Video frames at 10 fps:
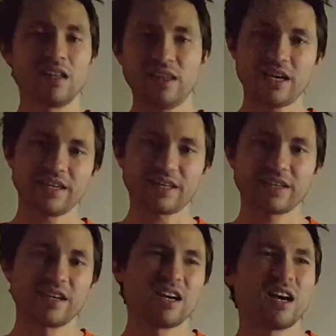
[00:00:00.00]
Like,
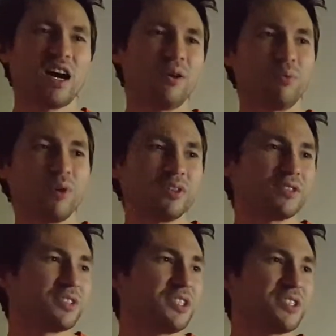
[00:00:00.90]
I
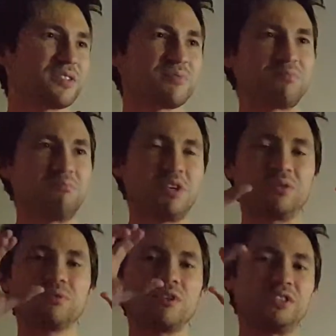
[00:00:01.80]
want this
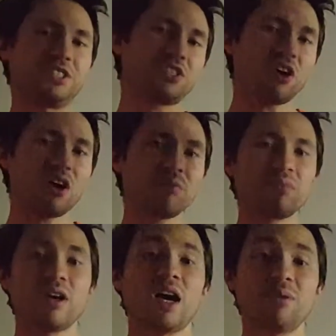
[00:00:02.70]
menu on the top,
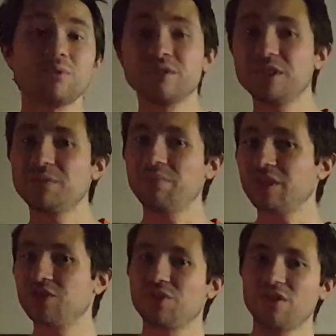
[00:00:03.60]
I want this
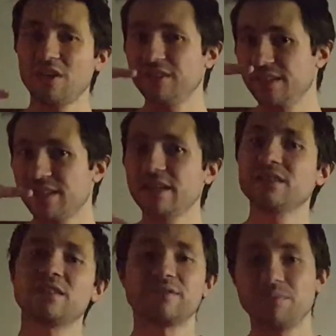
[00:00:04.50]
picture on the
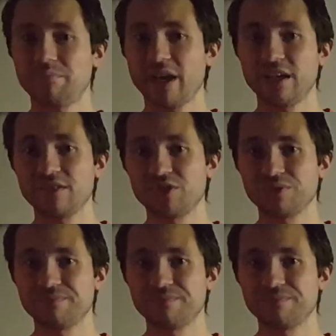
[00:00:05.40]
center of the page.